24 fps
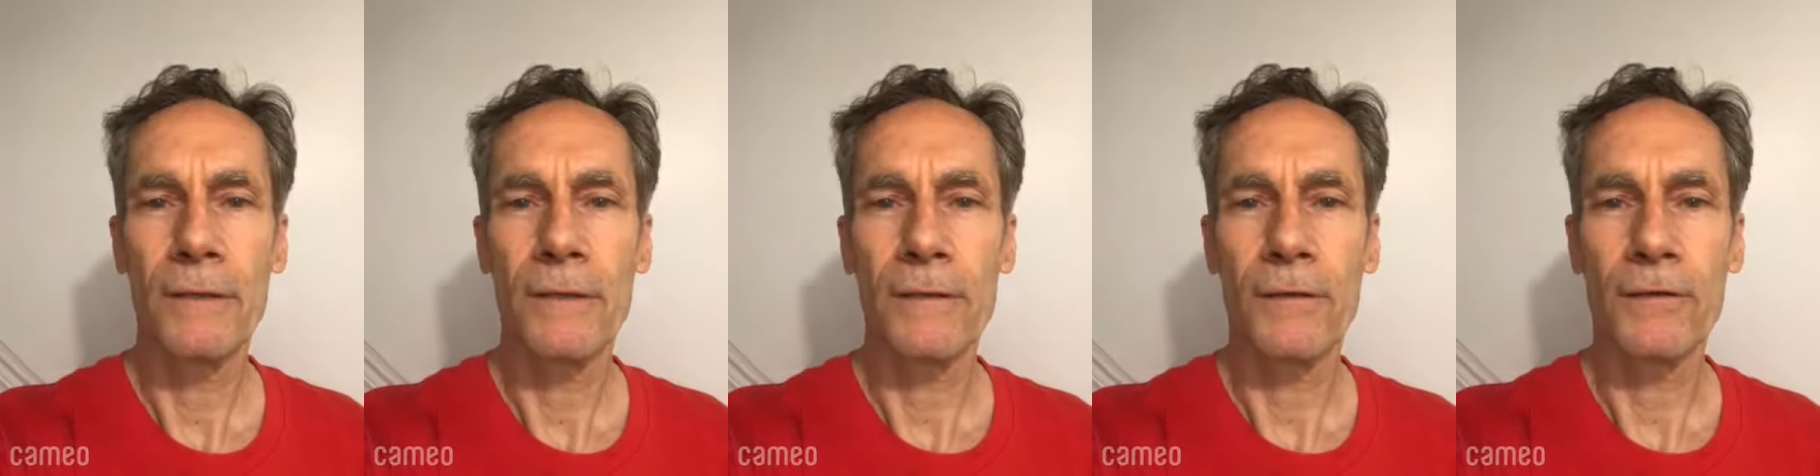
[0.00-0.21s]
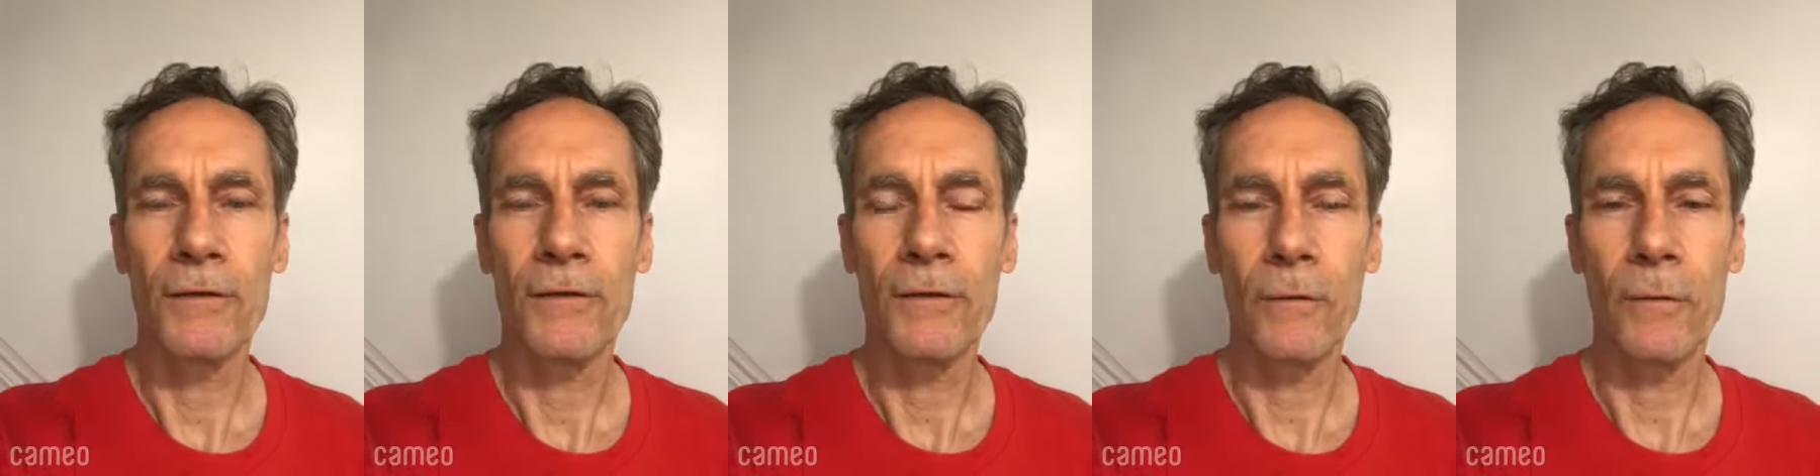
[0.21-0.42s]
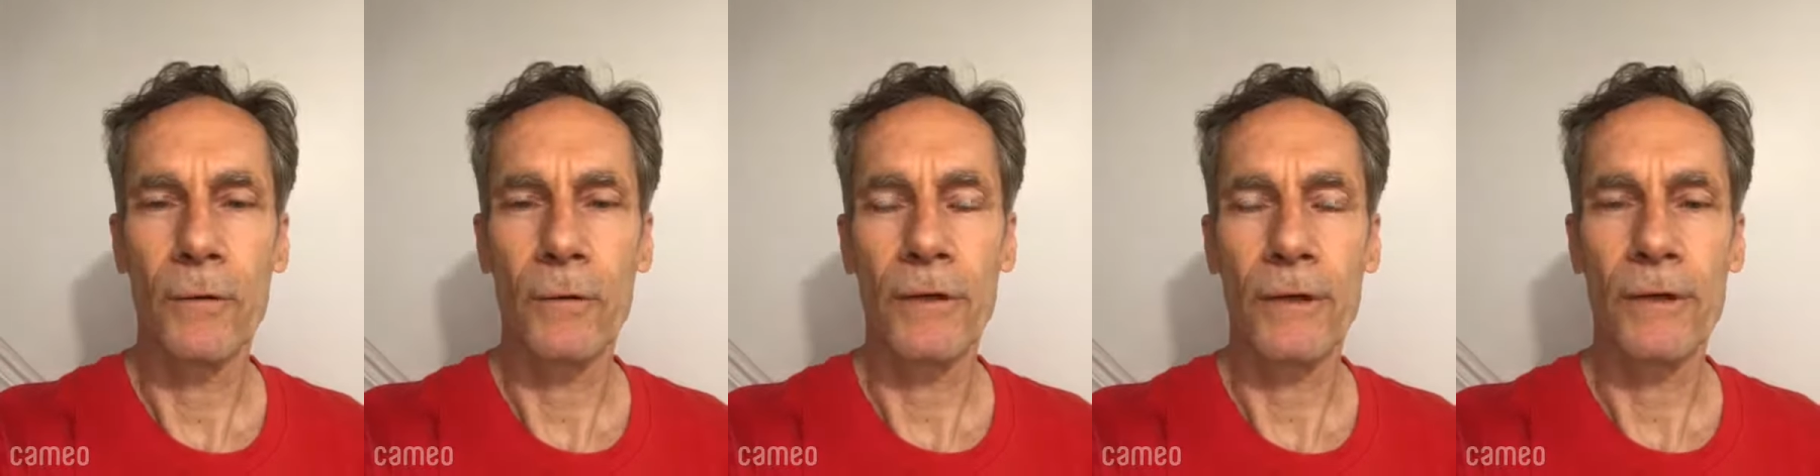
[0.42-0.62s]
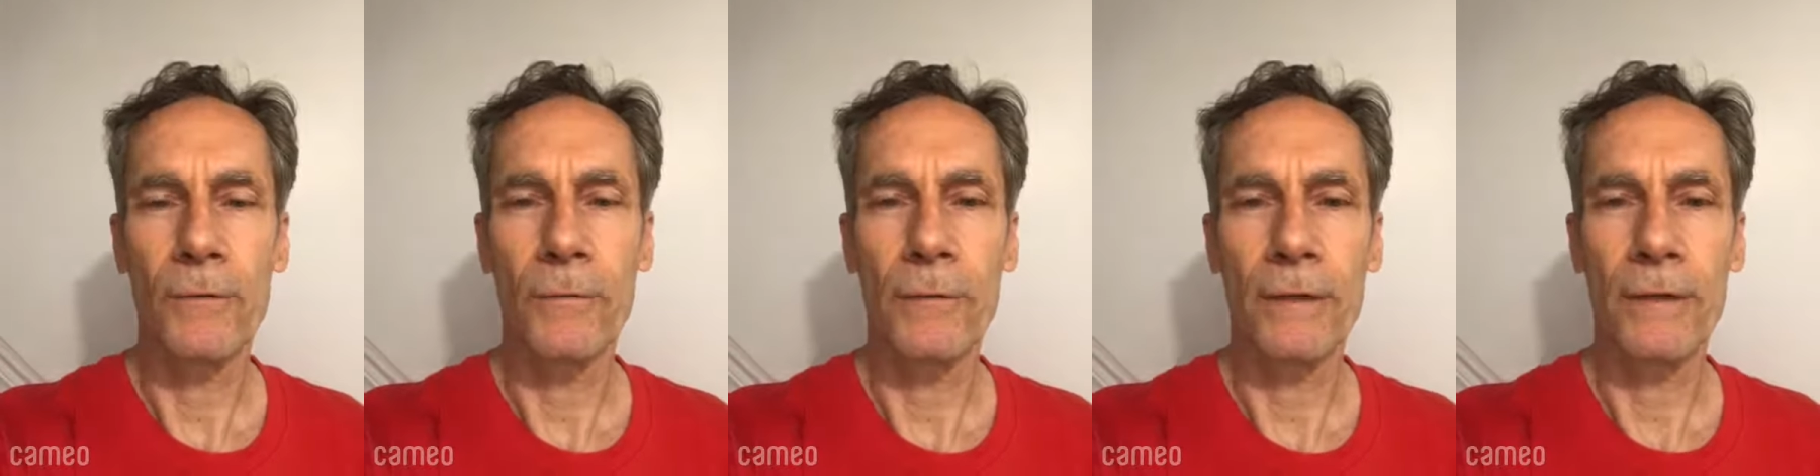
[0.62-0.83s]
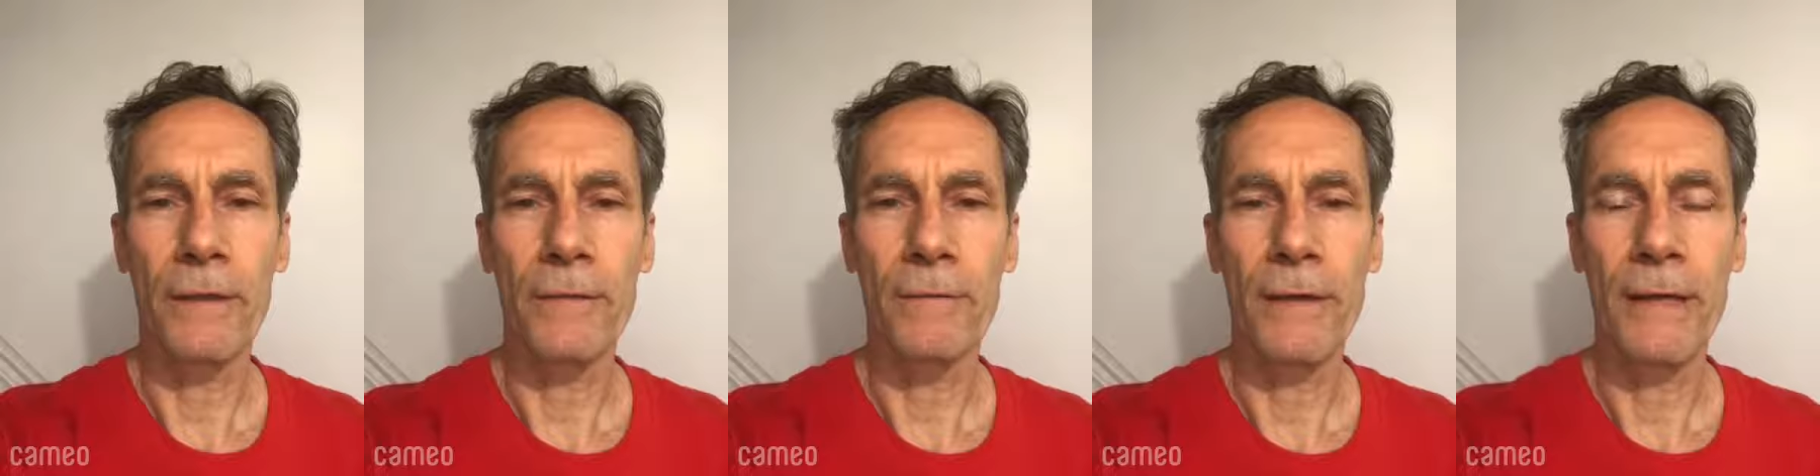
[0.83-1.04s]
that you work
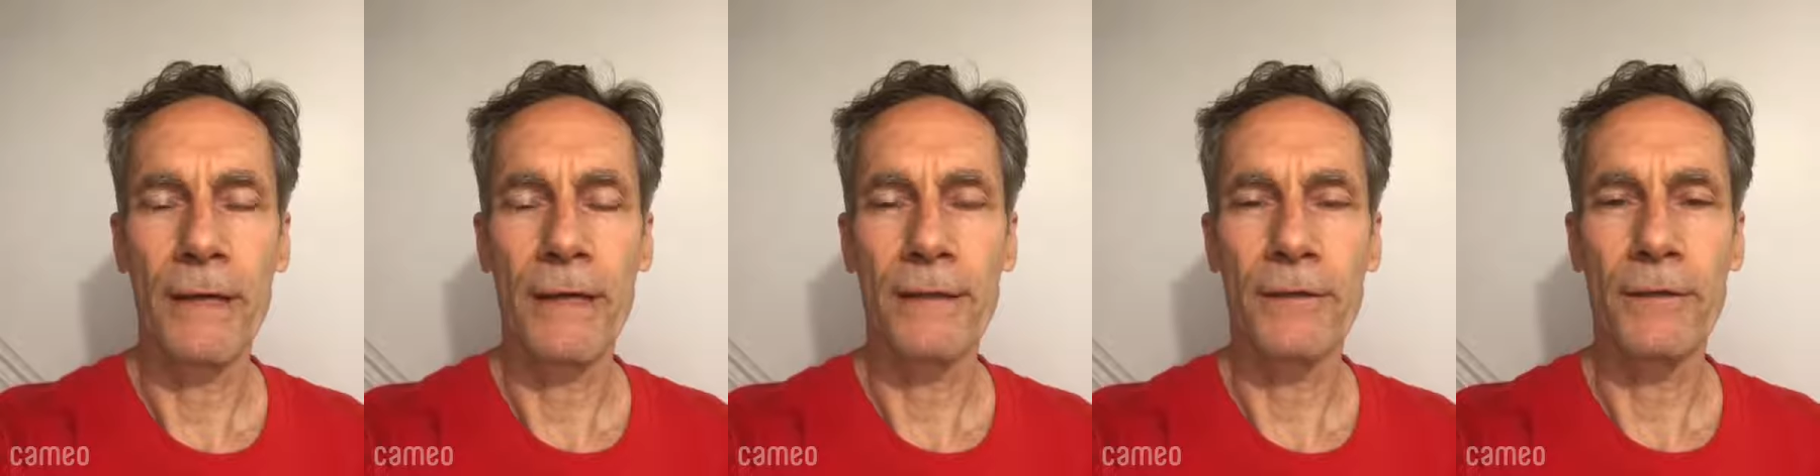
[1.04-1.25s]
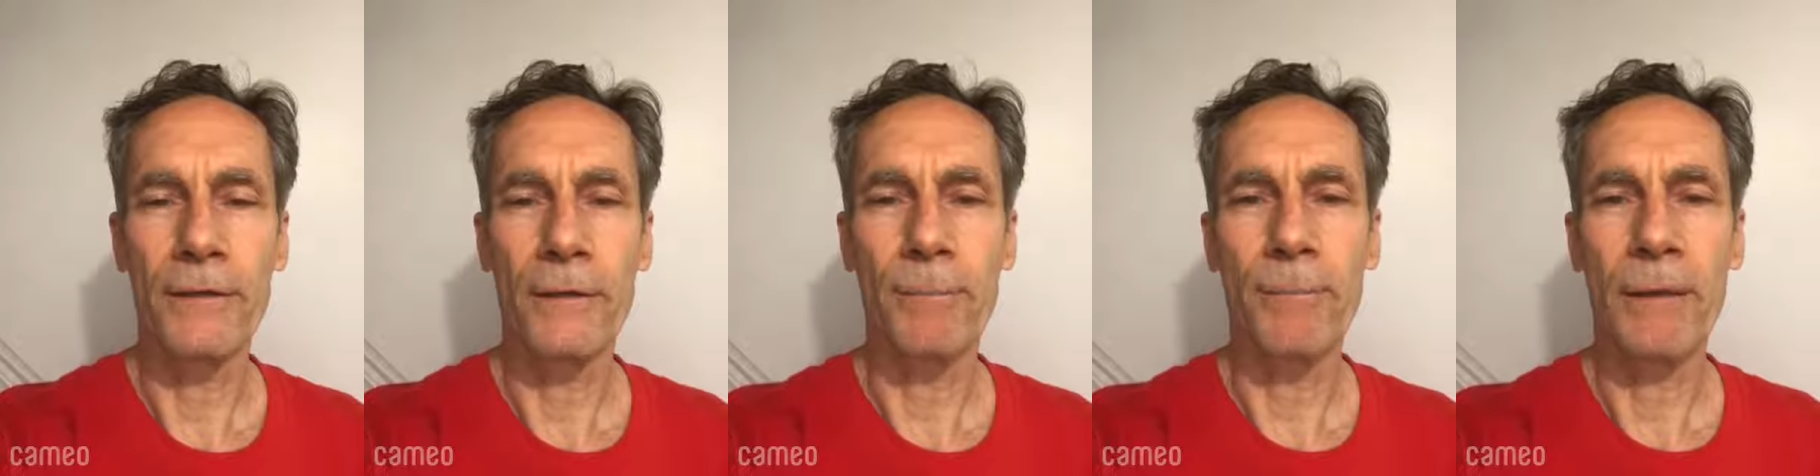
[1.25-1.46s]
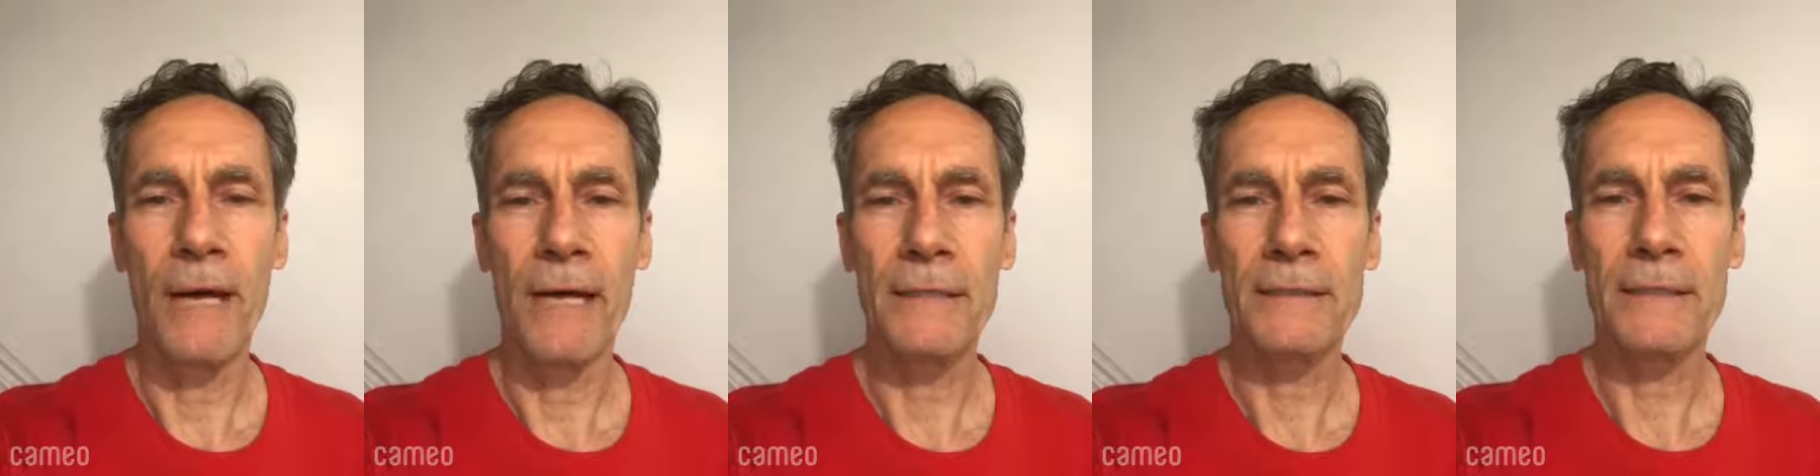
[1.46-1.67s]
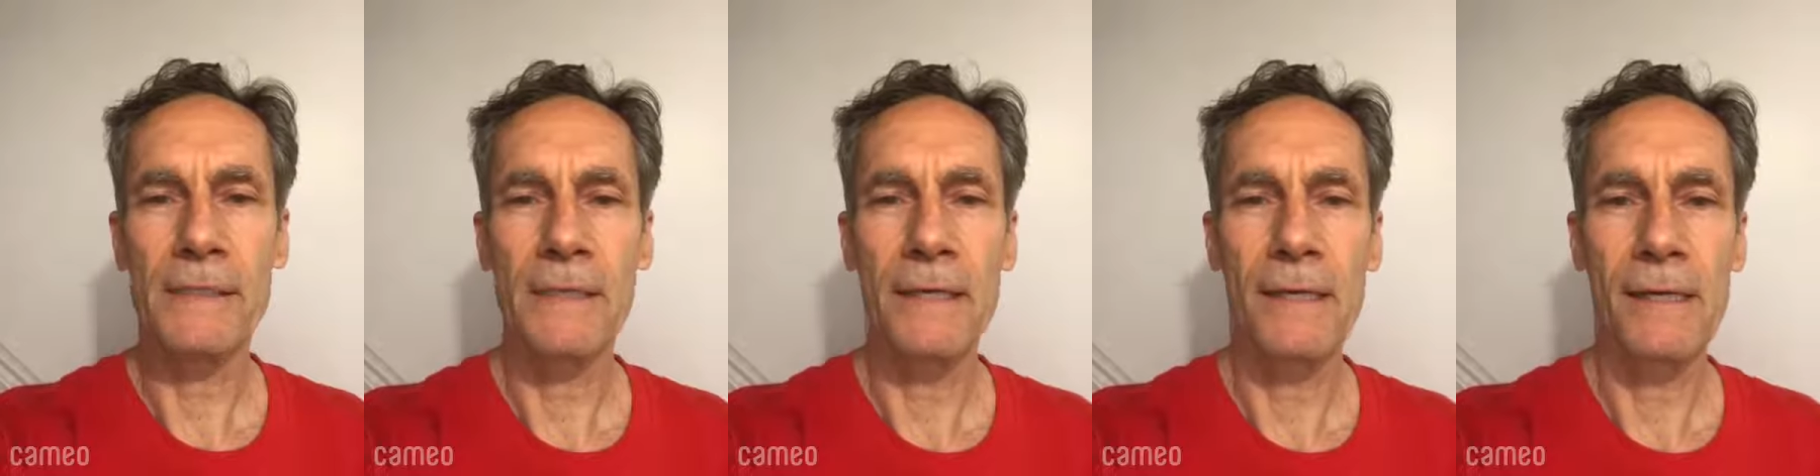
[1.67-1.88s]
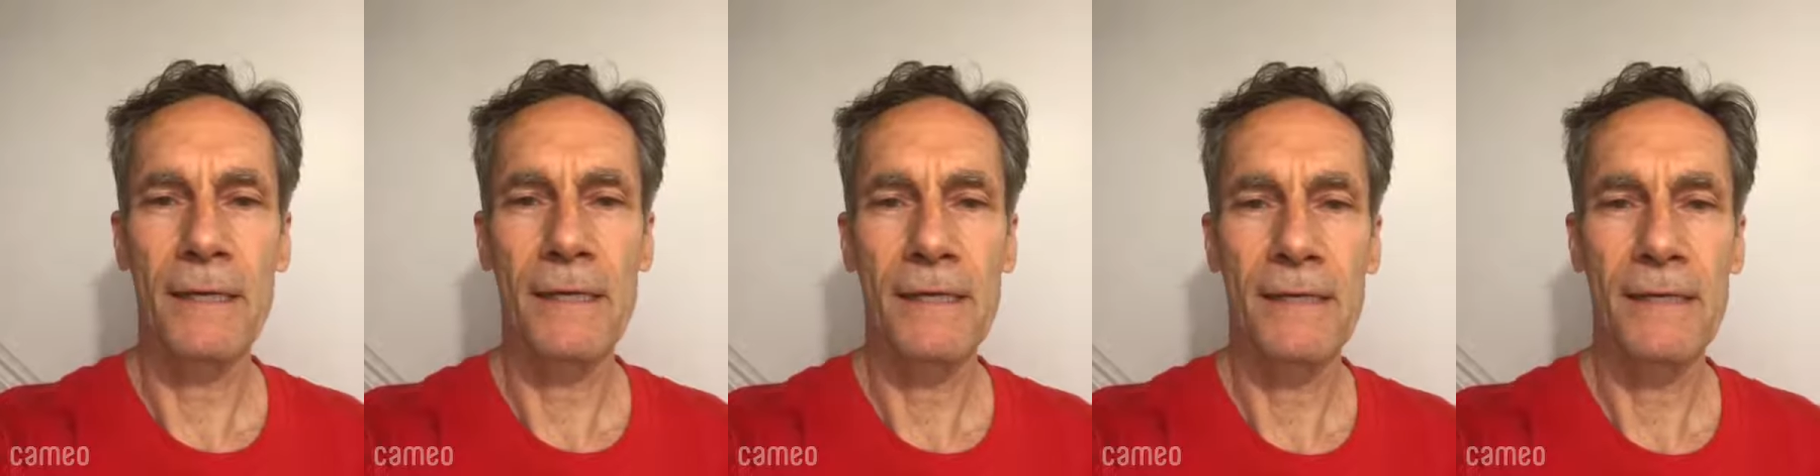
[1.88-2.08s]
with, right? Your
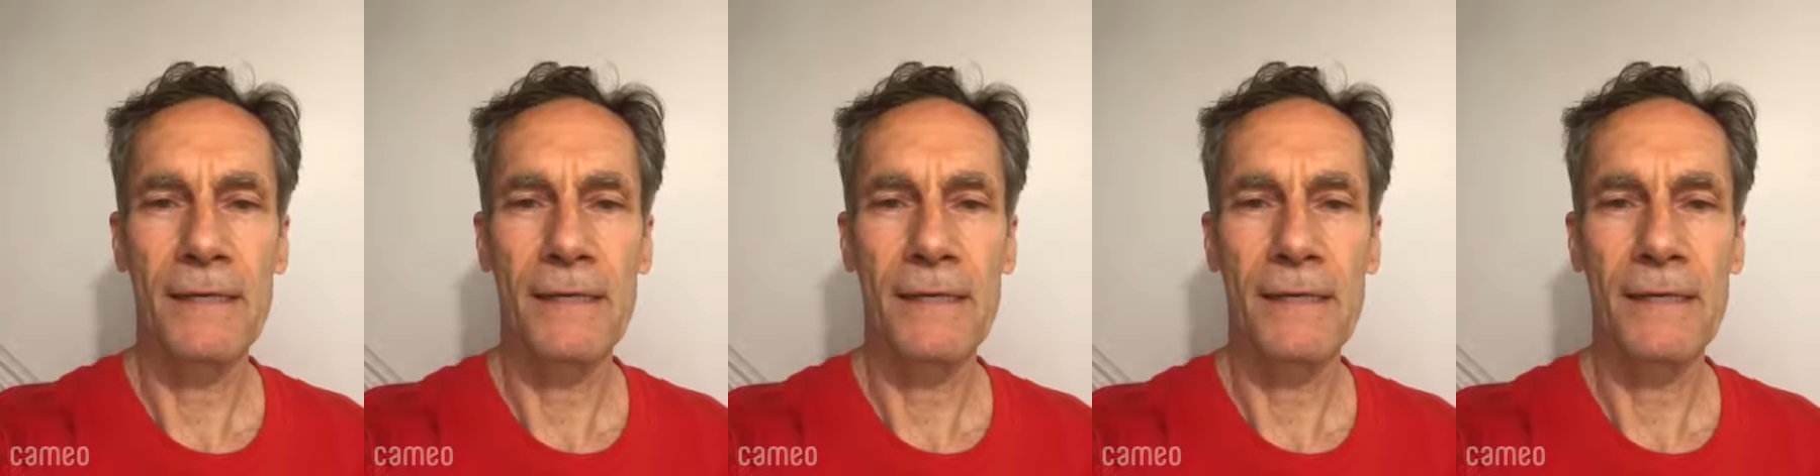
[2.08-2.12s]
posse,